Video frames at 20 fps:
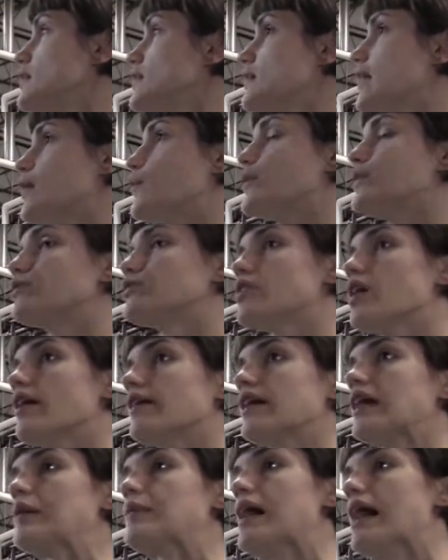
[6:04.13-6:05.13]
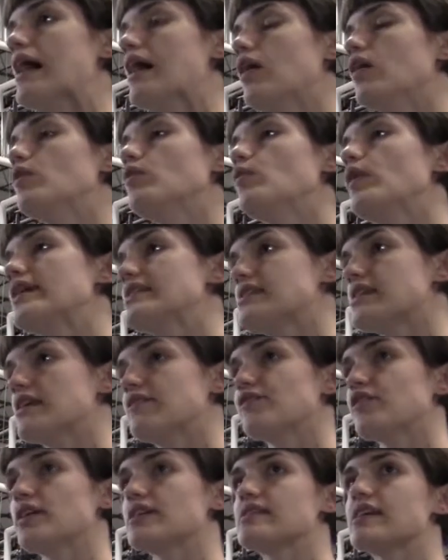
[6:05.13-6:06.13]
like when you're talking about
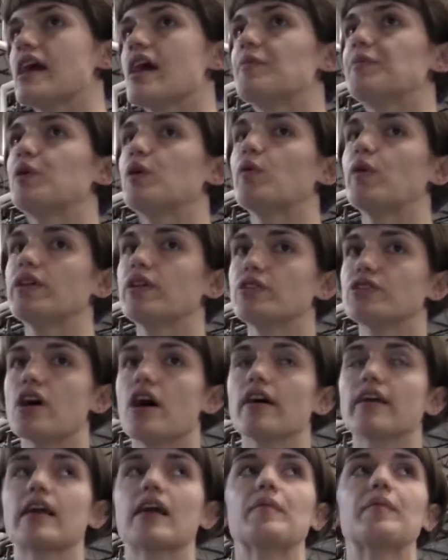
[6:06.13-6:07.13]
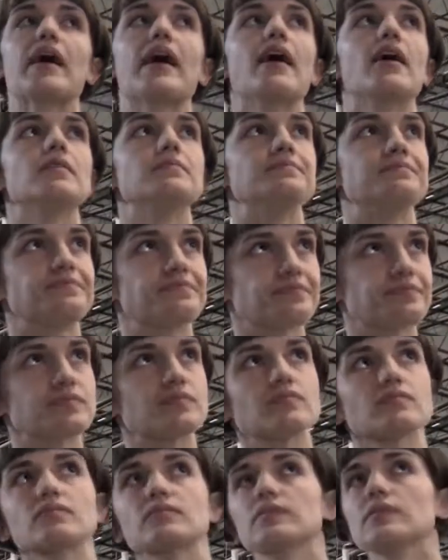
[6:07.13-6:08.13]
whiskey, for example, when you're talking about
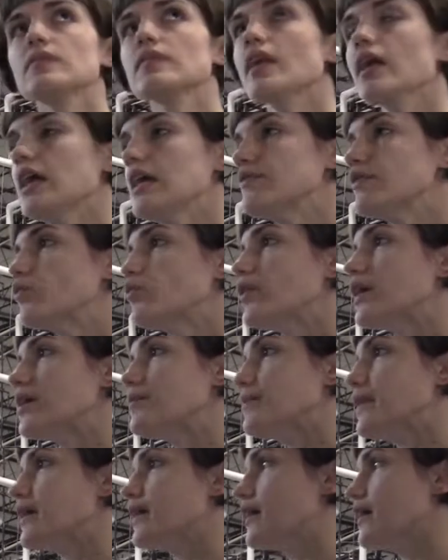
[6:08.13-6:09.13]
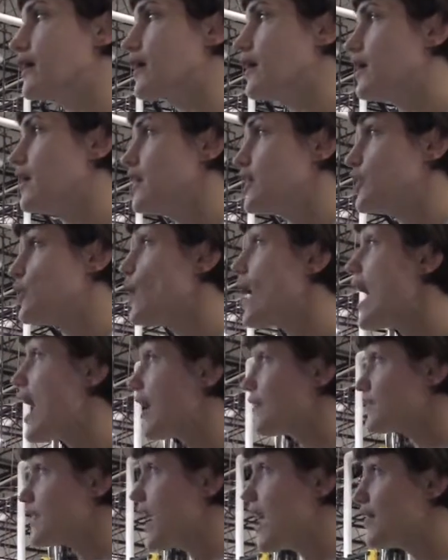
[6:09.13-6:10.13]
even wheat beer, you
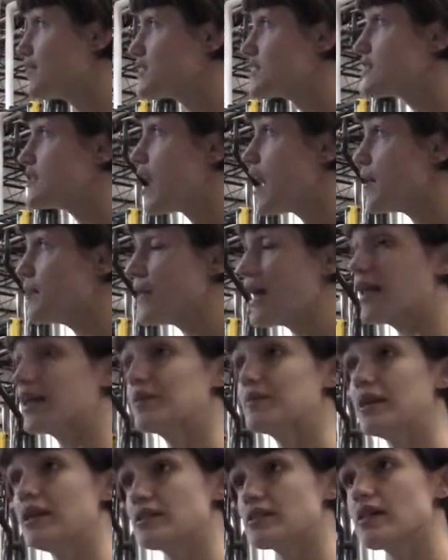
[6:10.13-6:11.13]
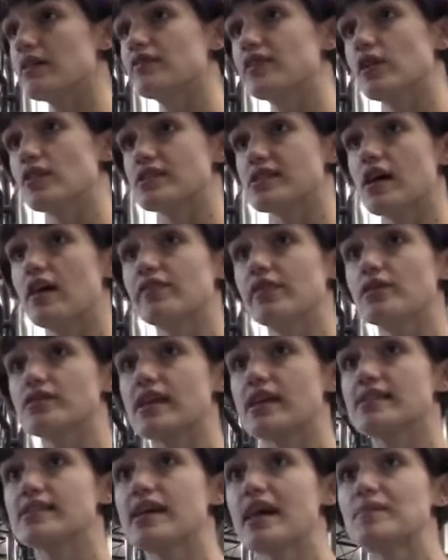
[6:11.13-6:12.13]
have to have some element of those
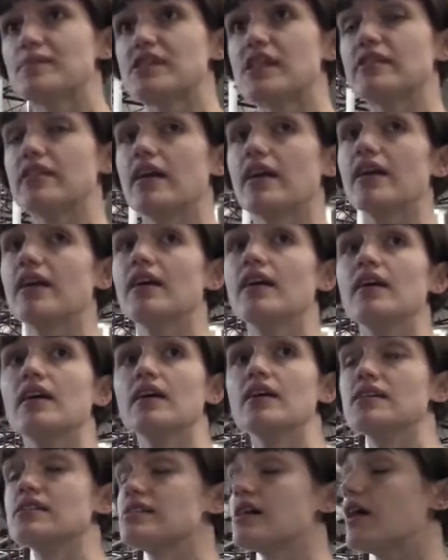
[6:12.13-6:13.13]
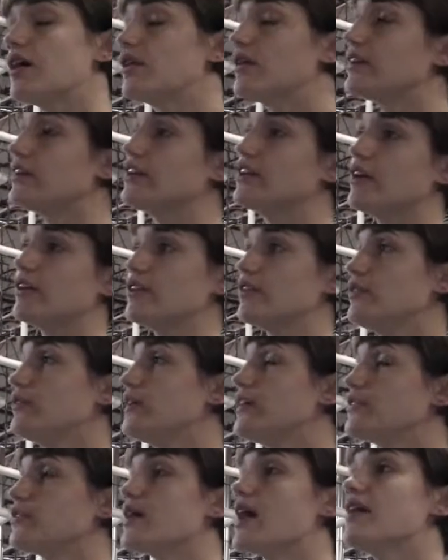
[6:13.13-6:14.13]
enzymes in there. So, you
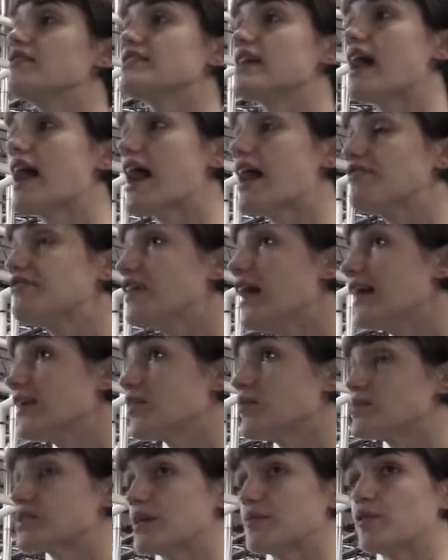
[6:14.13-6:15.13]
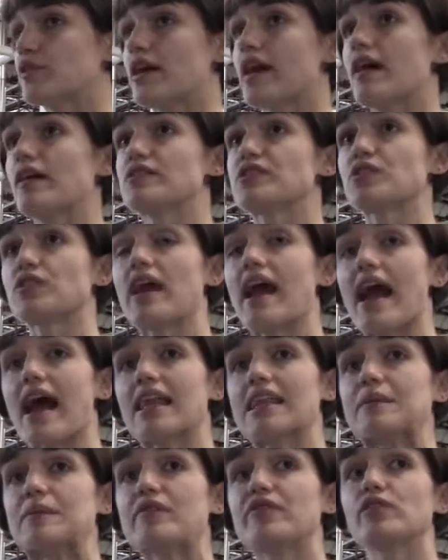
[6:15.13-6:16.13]
either have to find them somewhere else or
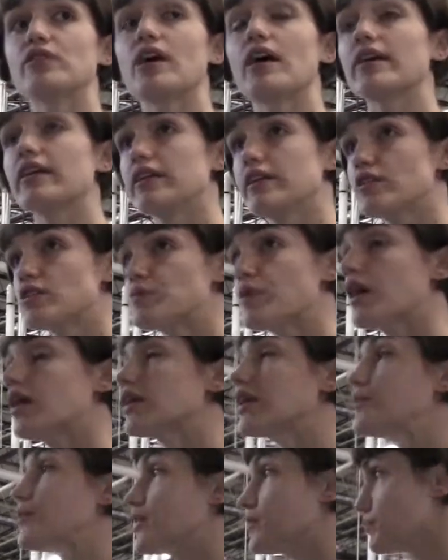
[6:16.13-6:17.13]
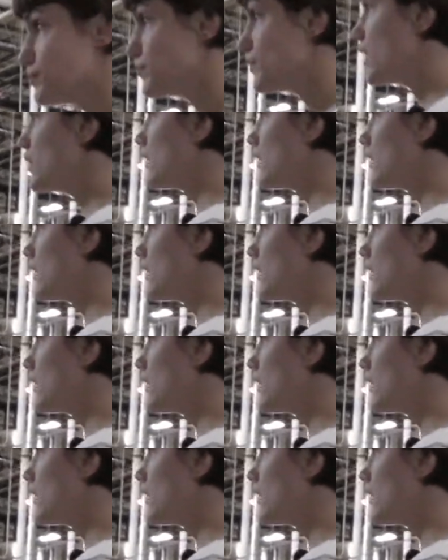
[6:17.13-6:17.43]
add them if you're not going to use barley, but a